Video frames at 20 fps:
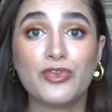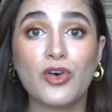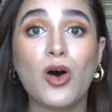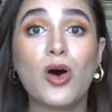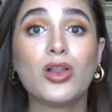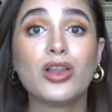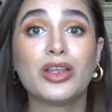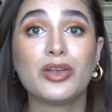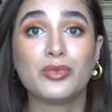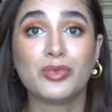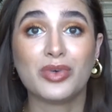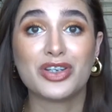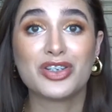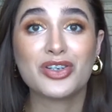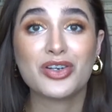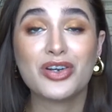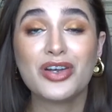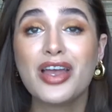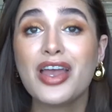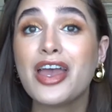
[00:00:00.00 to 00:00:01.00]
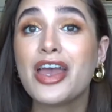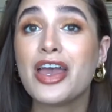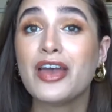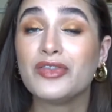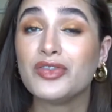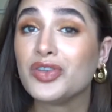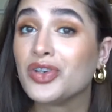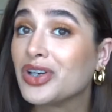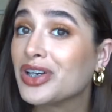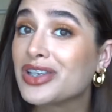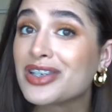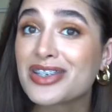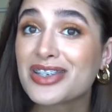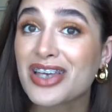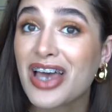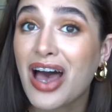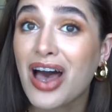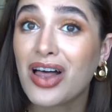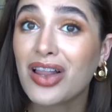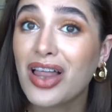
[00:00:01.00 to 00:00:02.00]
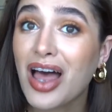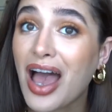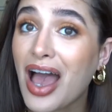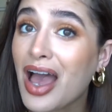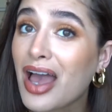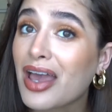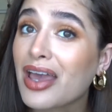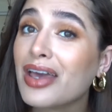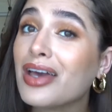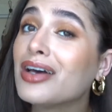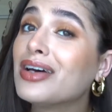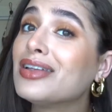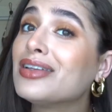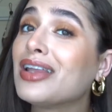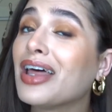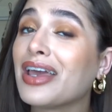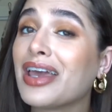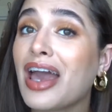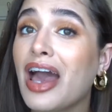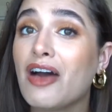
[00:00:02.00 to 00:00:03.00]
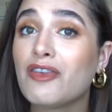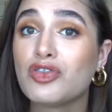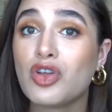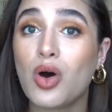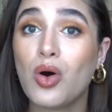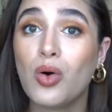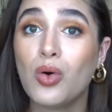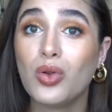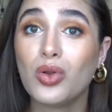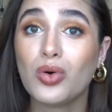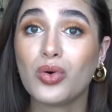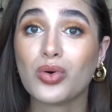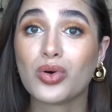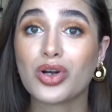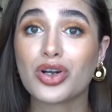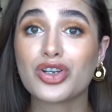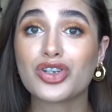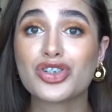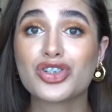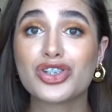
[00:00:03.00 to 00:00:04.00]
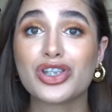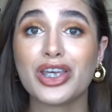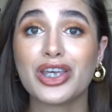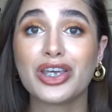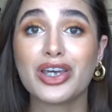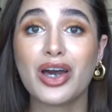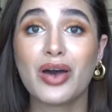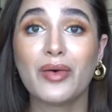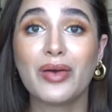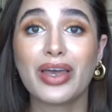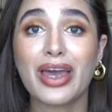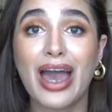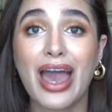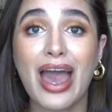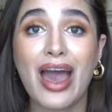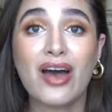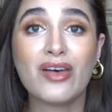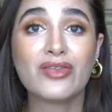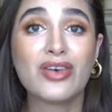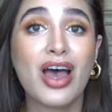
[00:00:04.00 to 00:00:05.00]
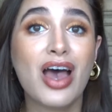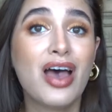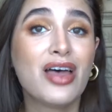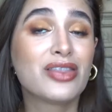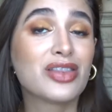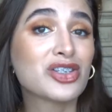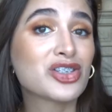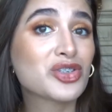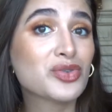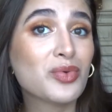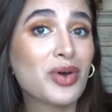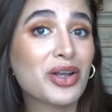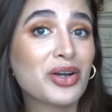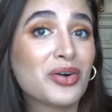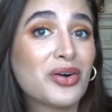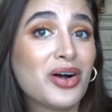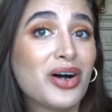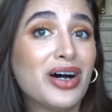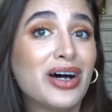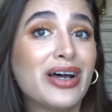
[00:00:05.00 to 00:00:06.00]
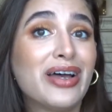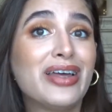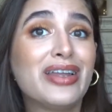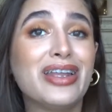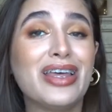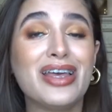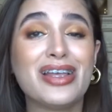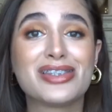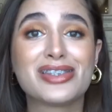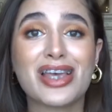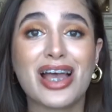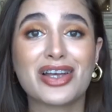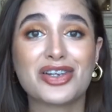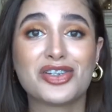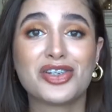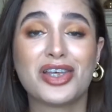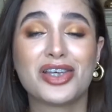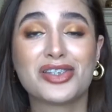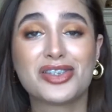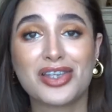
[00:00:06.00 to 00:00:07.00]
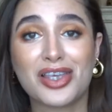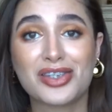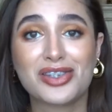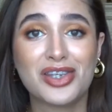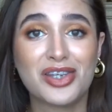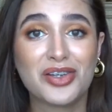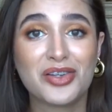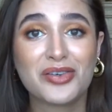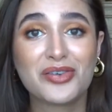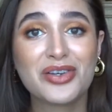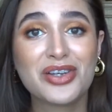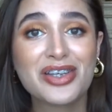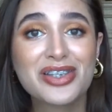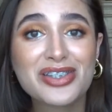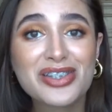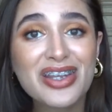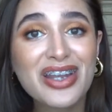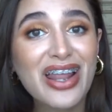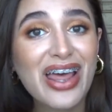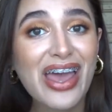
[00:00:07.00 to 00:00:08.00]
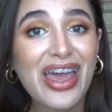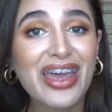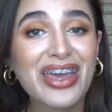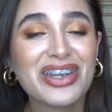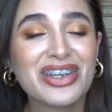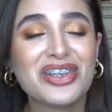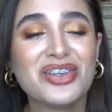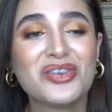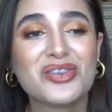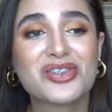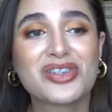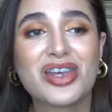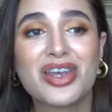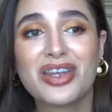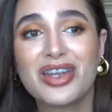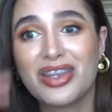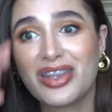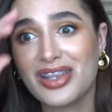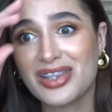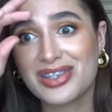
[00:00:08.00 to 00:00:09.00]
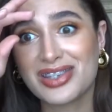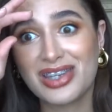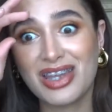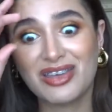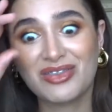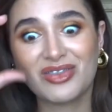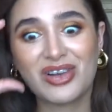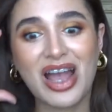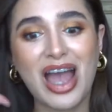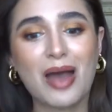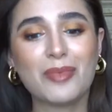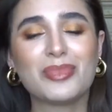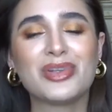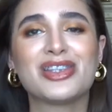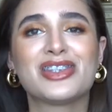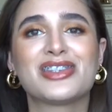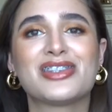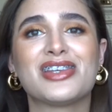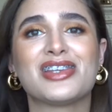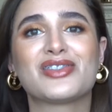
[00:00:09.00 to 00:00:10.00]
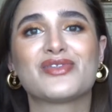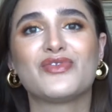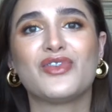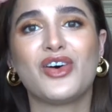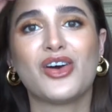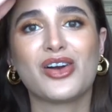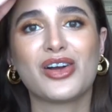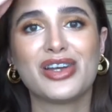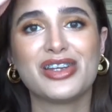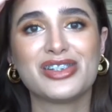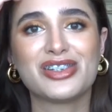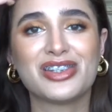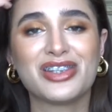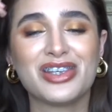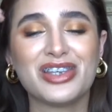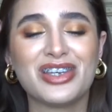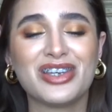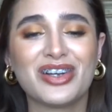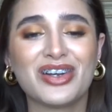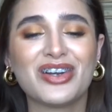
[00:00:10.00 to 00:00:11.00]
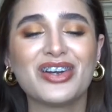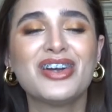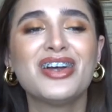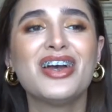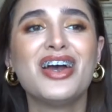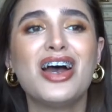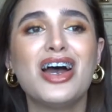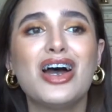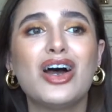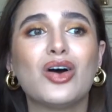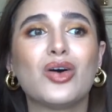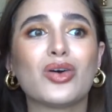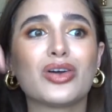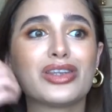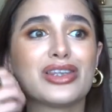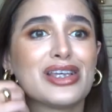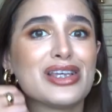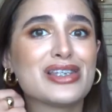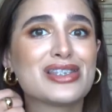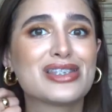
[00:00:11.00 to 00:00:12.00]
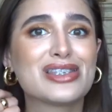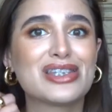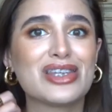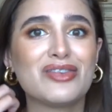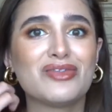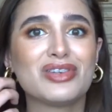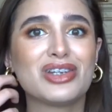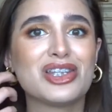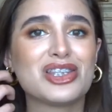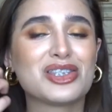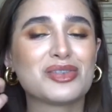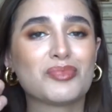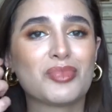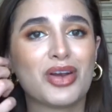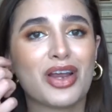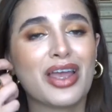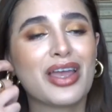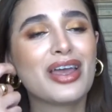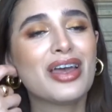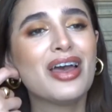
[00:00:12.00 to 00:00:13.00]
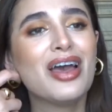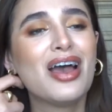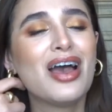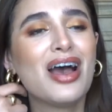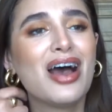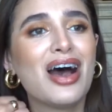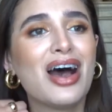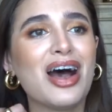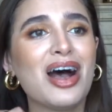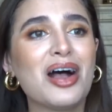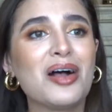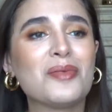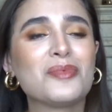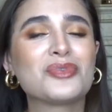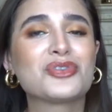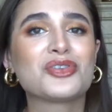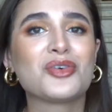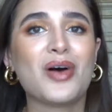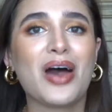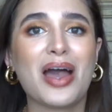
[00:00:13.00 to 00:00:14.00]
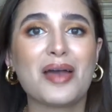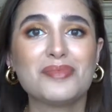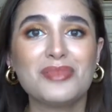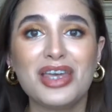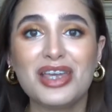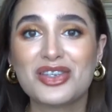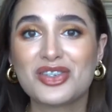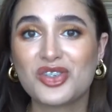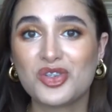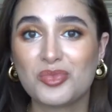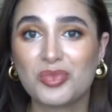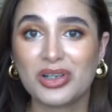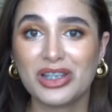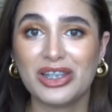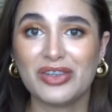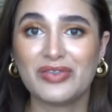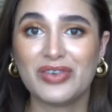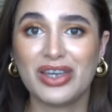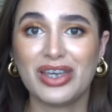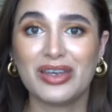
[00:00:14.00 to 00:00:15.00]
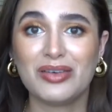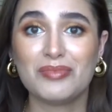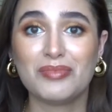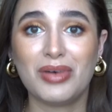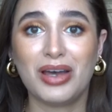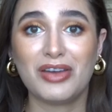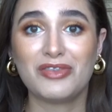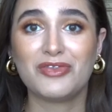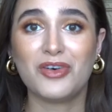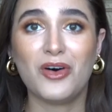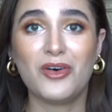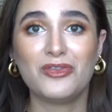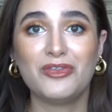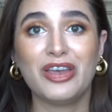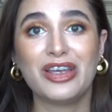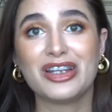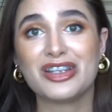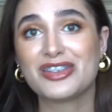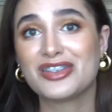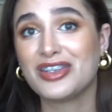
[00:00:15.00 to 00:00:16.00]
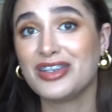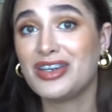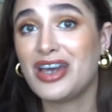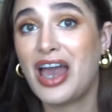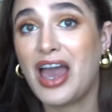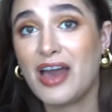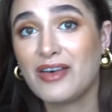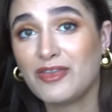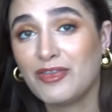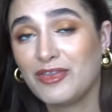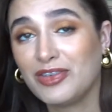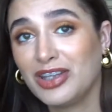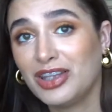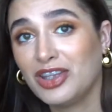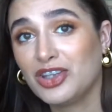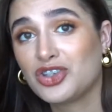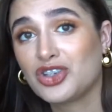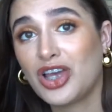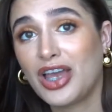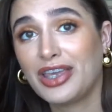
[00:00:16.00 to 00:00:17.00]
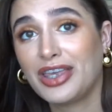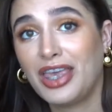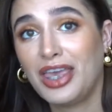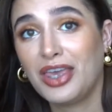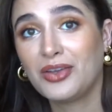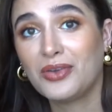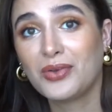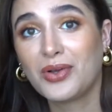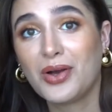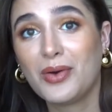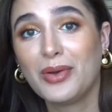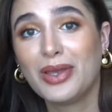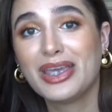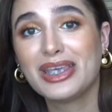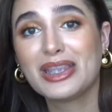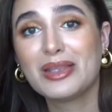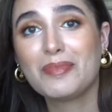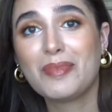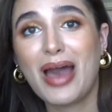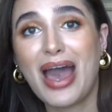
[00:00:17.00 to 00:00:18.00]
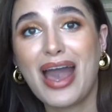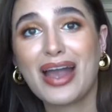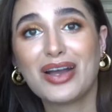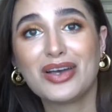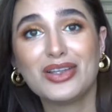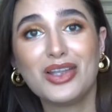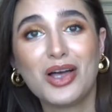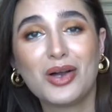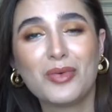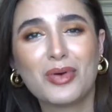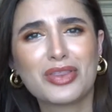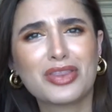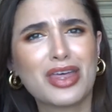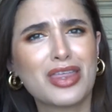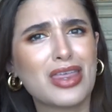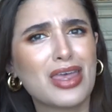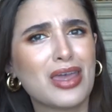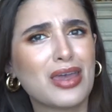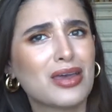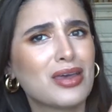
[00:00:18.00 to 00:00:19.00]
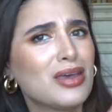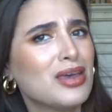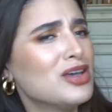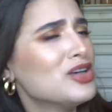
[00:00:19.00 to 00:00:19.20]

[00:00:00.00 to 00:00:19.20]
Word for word: fall and winter. If you couldn't tell, I like have the whole orange thing going. I have the sweater on. It's actually like 60 degrees today in Houston. This never happens this far into the year or at least even in spring. Um, so I'm like super living my fall fantasy. I have a vanilla chai candle going in the back along with I think